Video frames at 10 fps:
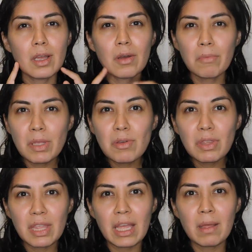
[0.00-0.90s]
When you
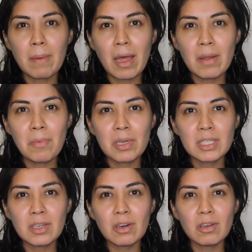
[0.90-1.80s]
think about it, boys
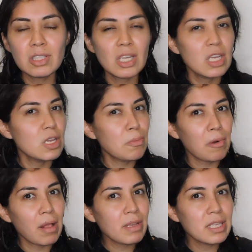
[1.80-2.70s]
and girls, you
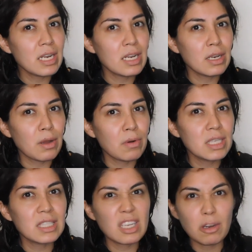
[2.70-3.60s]
probably didn't notice
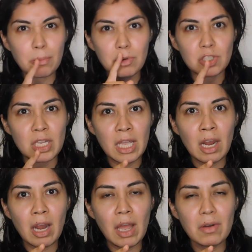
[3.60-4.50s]
that you're pushing
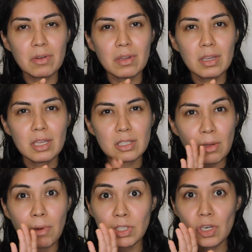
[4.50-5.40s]
air out. So I
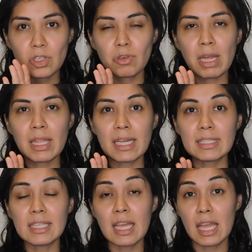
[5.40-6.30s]
want you to try this.